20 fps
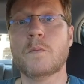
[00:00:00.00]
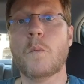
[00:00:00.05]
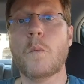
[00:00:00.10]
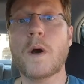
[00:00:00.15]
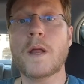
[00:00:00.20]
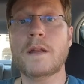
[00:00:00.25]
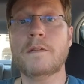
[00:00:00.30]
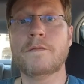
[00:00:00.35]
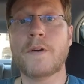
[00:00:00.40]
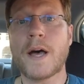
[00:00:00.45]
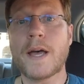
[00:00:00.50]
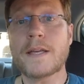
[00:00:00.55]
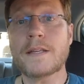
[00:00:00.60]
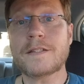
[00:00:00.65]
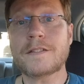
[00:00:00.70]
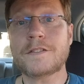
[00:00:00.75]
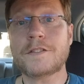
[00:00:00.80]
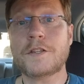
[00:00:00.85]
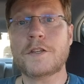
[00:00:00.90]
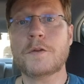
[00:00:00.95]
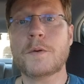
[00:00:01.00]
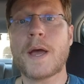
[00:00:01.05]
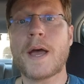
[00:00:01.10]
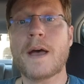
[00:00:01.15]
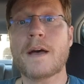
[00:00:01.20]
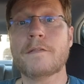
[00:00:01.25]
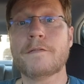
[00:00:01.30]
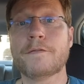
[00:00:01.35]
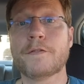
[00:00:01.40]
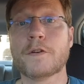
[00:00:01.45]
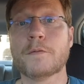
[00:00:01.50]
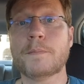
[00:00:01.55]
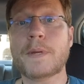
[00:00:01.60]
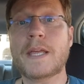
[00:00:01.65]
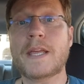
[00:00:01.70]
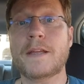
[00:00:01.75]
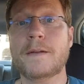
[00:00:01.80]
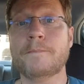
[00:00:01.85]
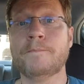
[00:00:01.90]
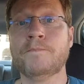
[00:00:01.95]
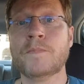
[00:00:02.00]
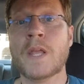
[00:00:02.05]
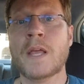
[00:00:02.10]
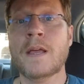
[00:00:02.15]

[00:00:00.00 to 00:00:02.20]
what advice do you have for me,